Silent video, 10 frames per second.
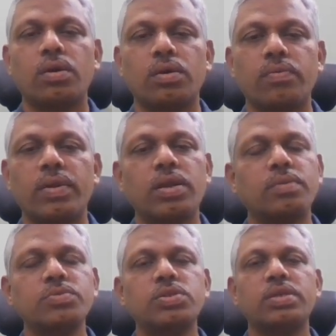When it
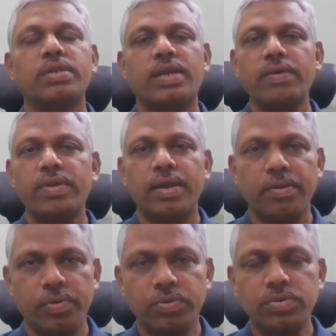comes to the derived
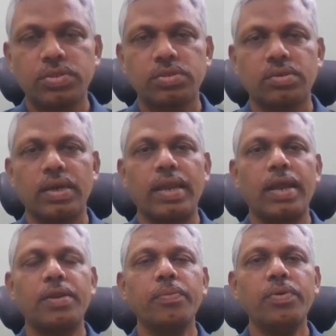attributes, an
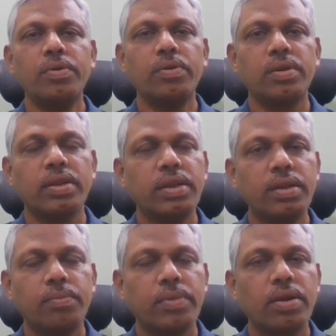attribute
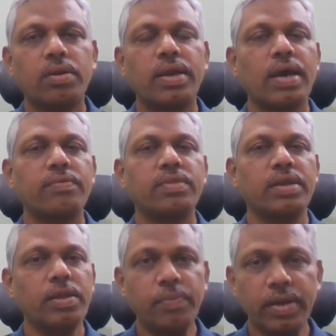may not have the
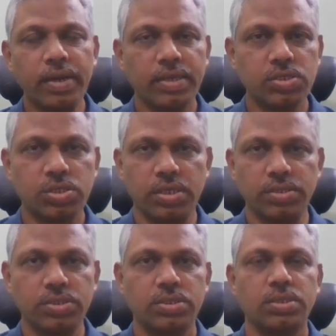independent
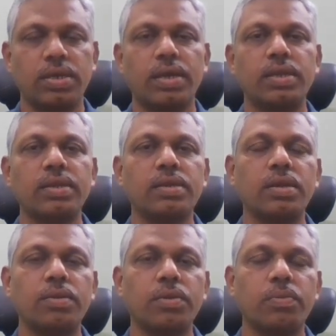existence, and
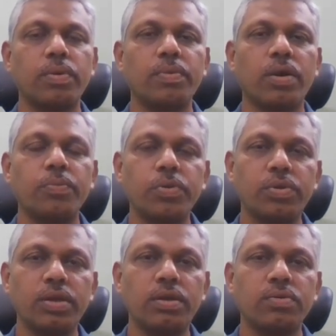it may be
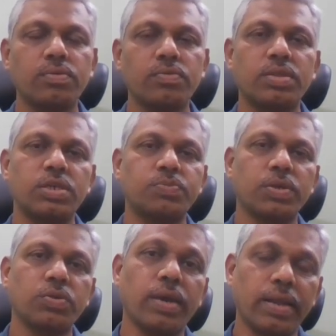computed with respect
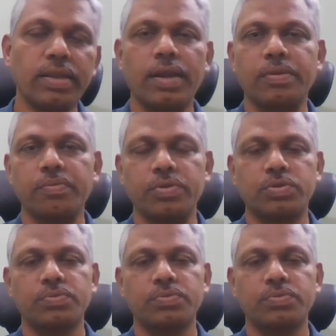to another attribute.